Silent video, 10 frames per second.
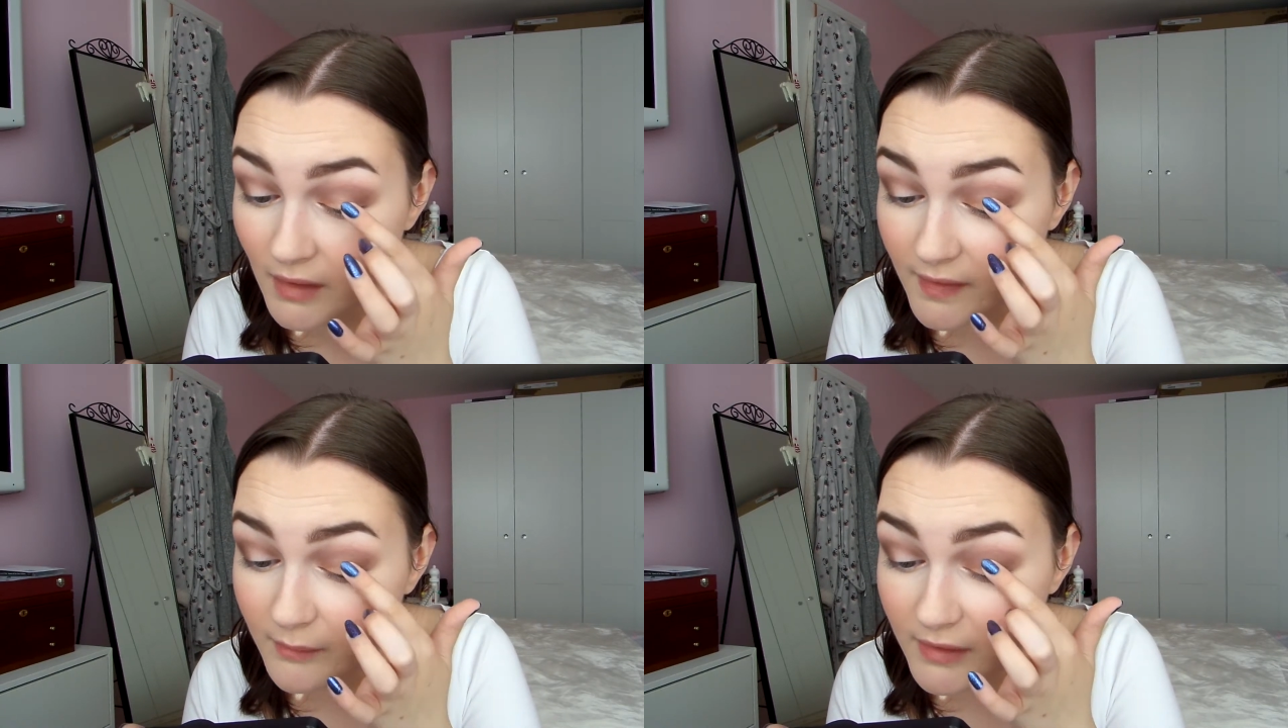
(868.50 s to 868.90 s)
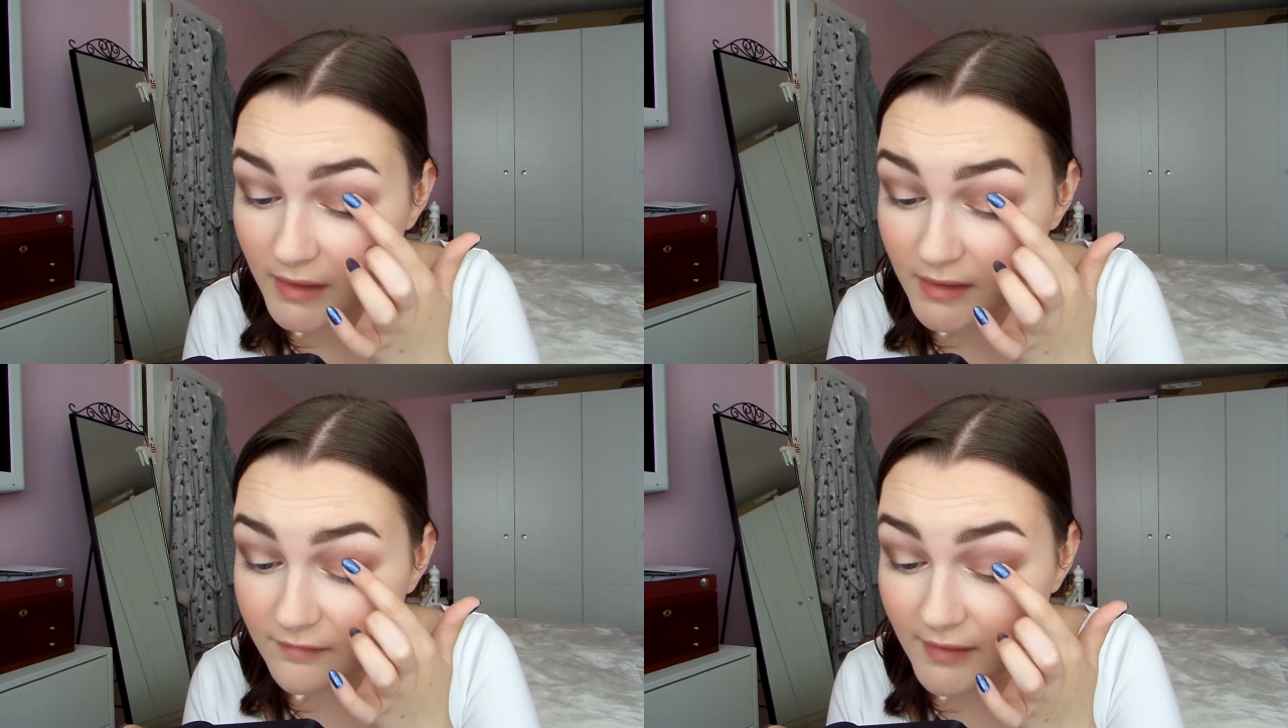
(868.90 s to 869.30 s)
And then with a
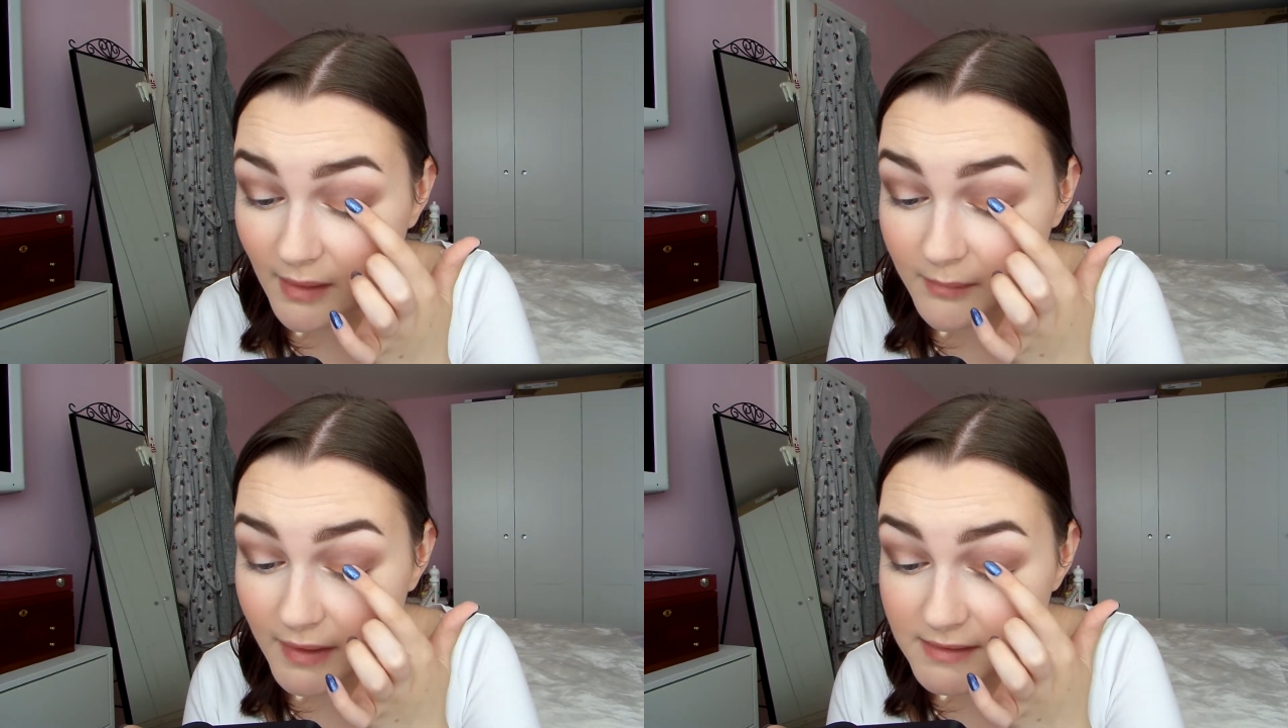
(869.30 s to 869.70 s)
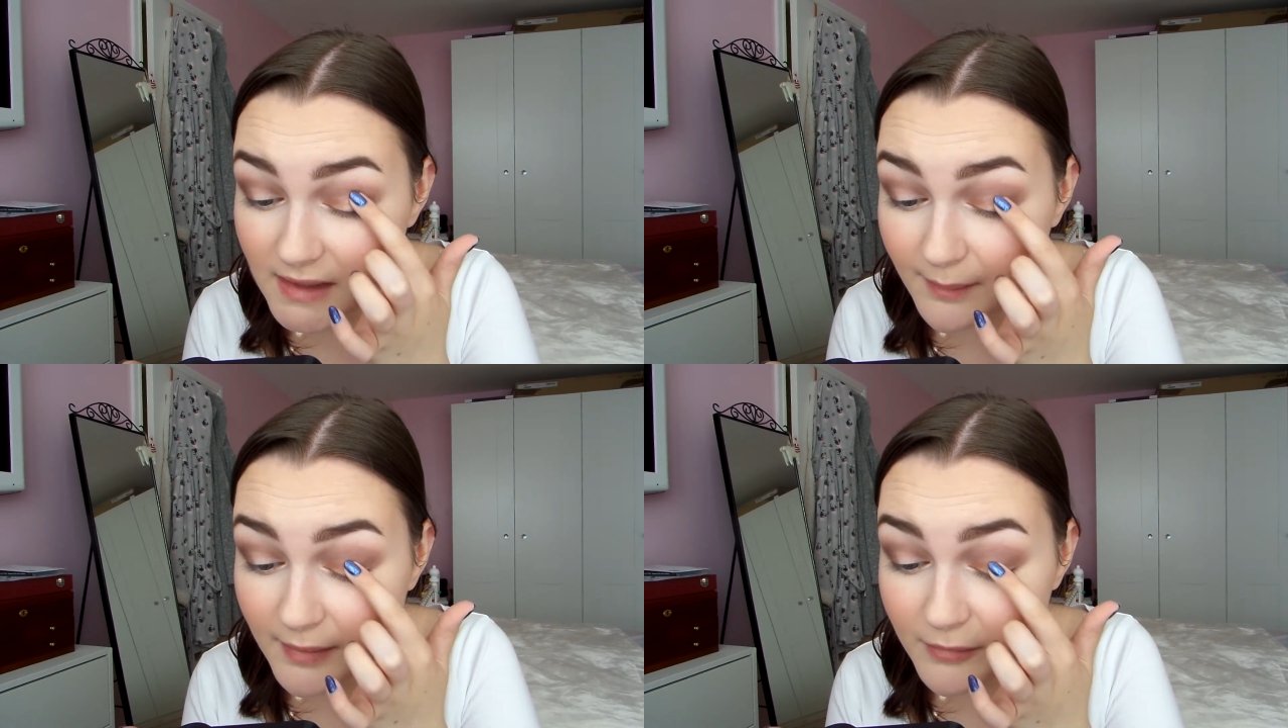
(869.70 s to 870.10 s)
clean finger I'm like
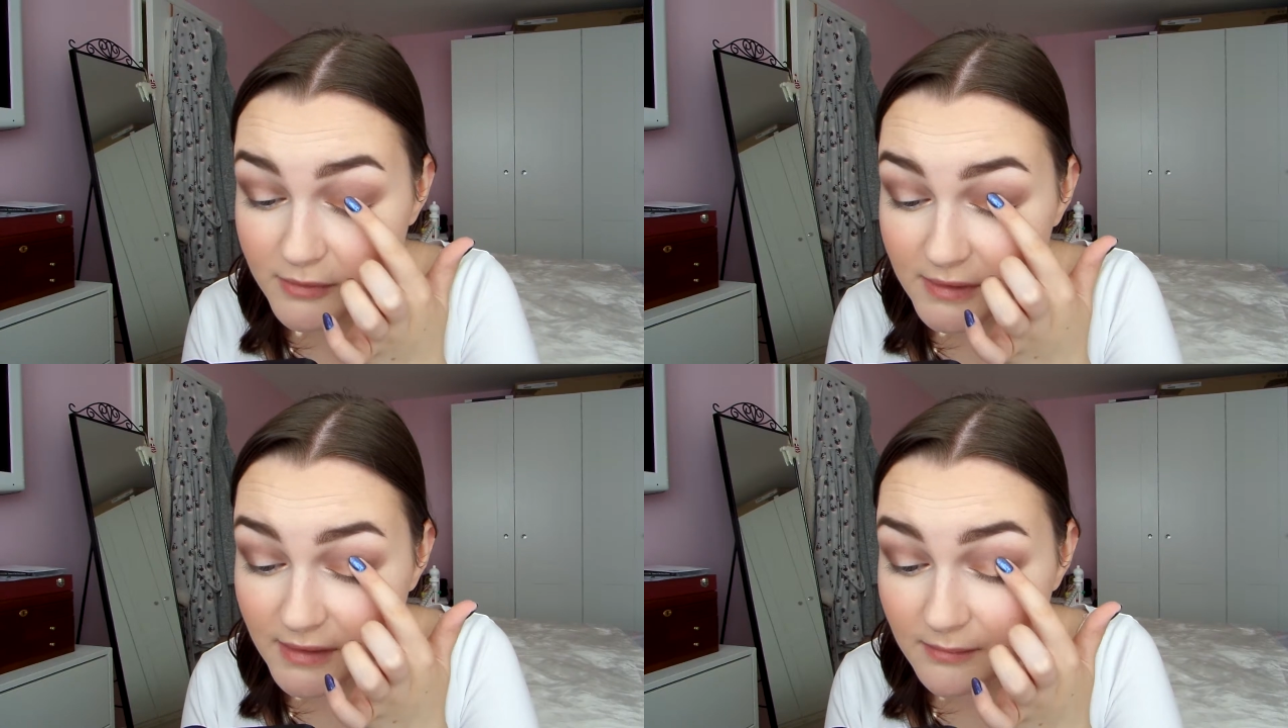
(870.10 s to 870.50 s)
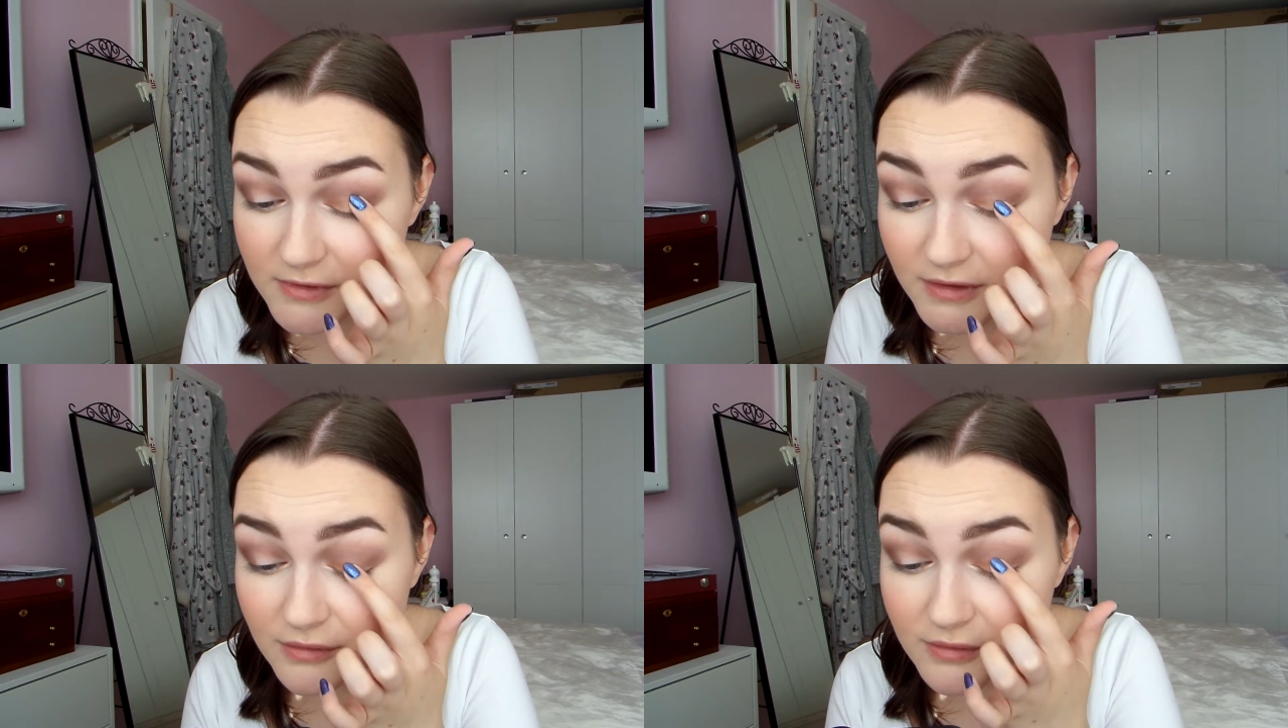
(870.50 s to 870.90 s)
tapping between them
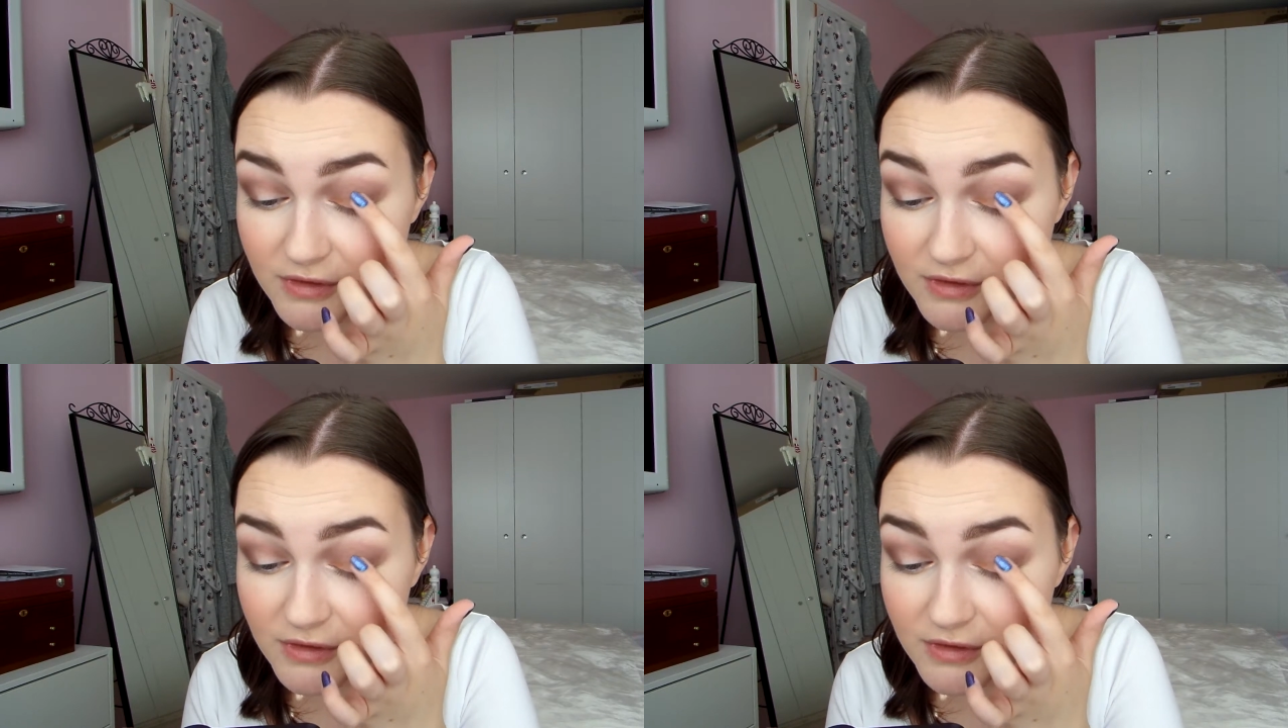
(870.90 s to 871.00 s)
two